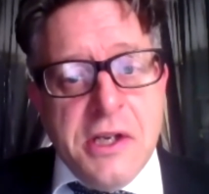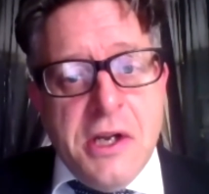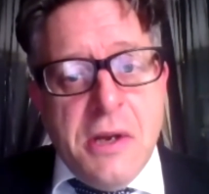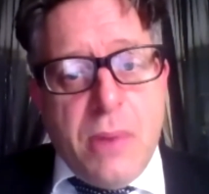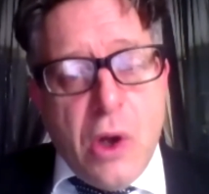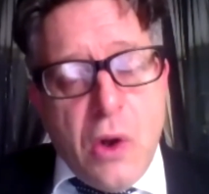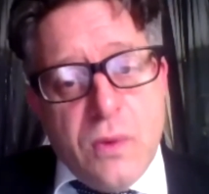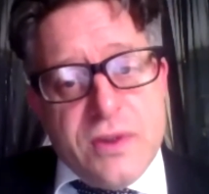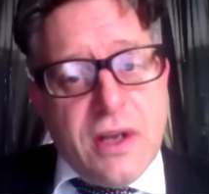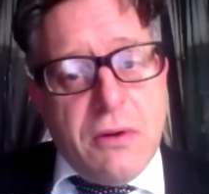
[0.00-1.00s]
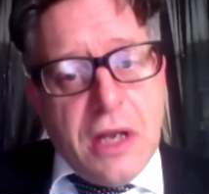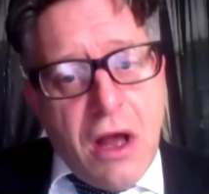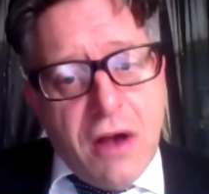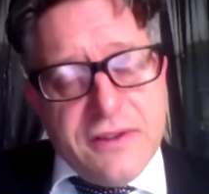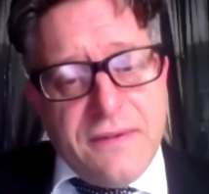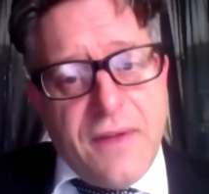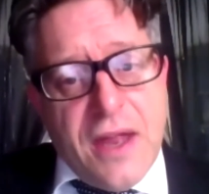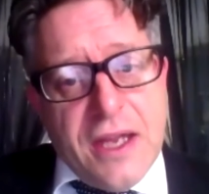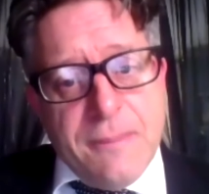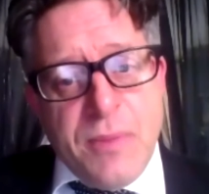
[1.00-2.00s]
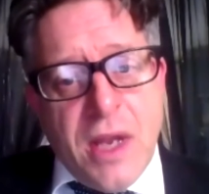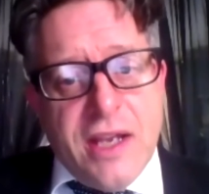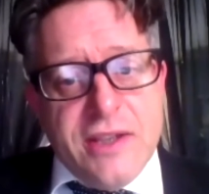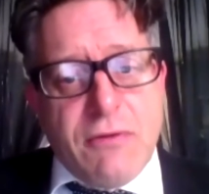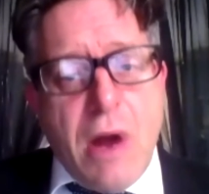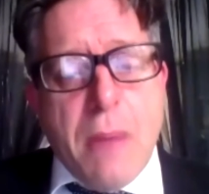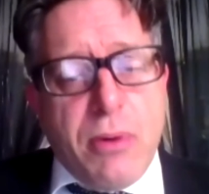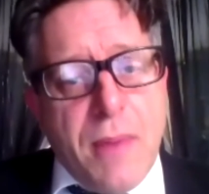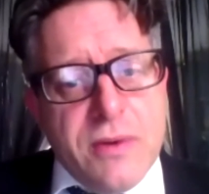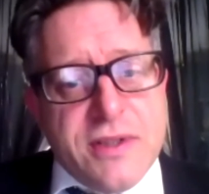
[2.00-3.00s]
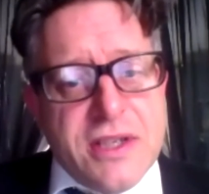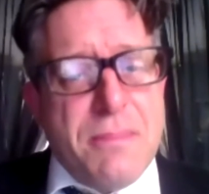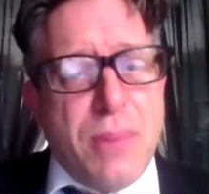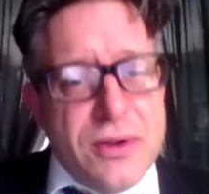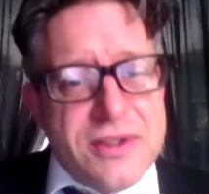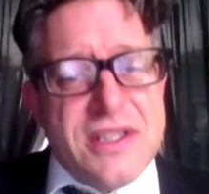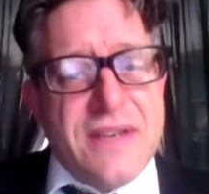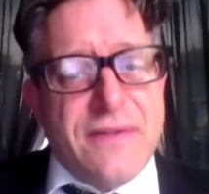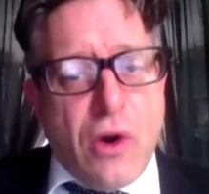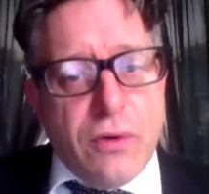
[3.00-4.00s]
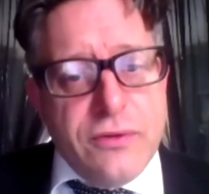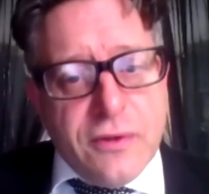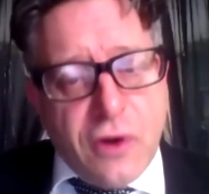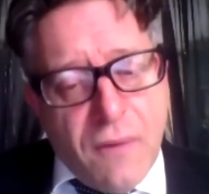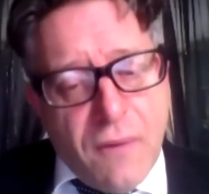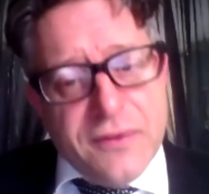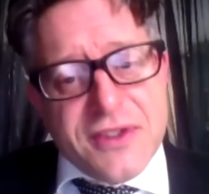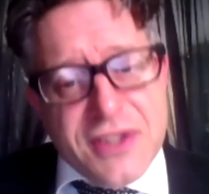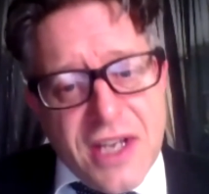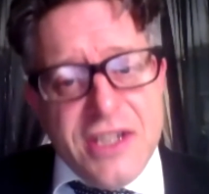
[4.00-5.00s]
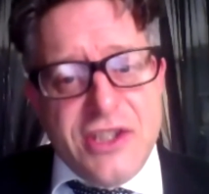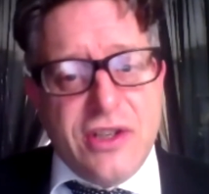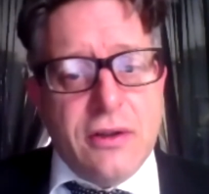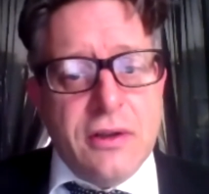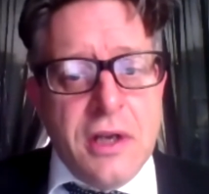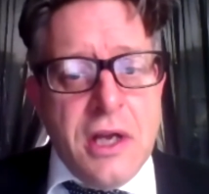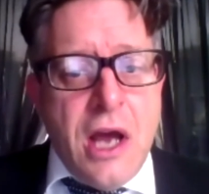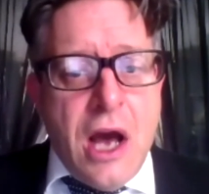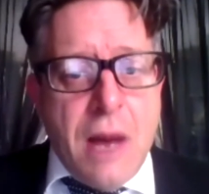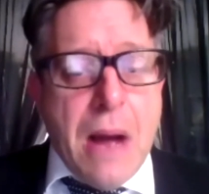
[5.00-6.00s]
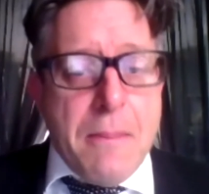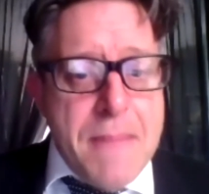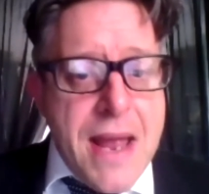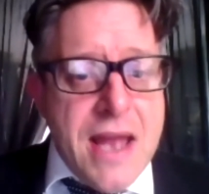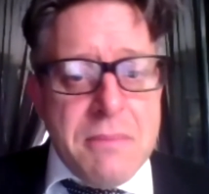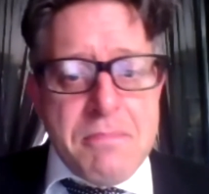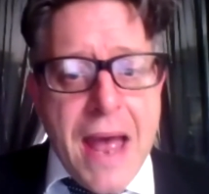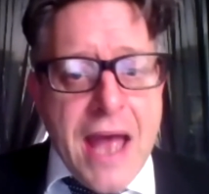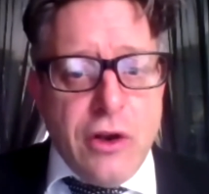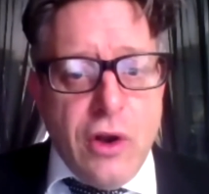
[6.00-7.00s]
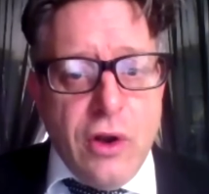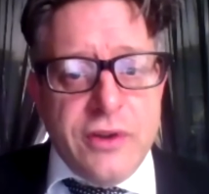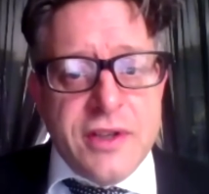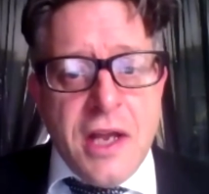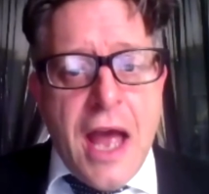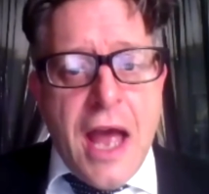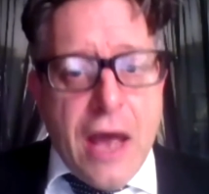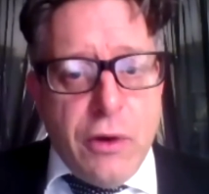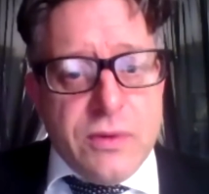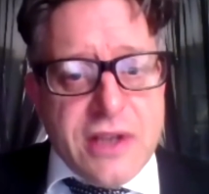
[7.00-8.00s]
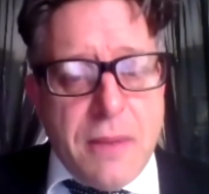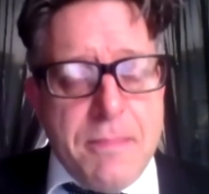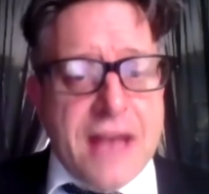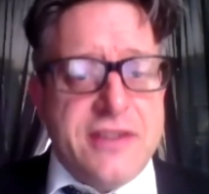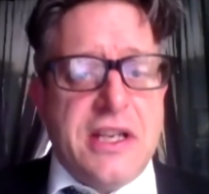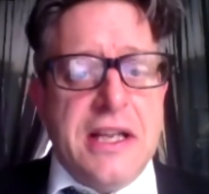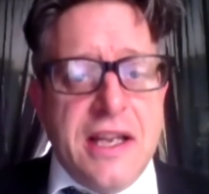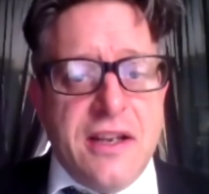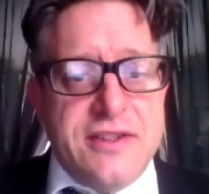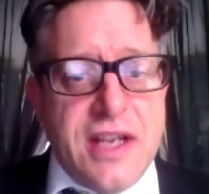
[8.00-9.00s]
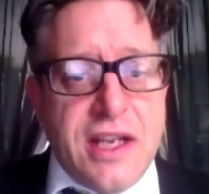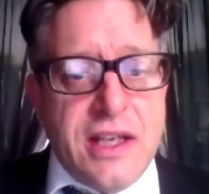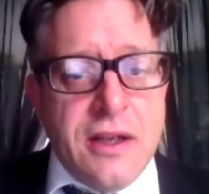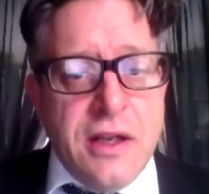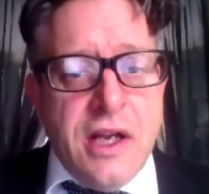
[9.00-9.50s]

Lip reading: But also the last theme is around promoting a positive conversation about men, manhood, and also masculinity.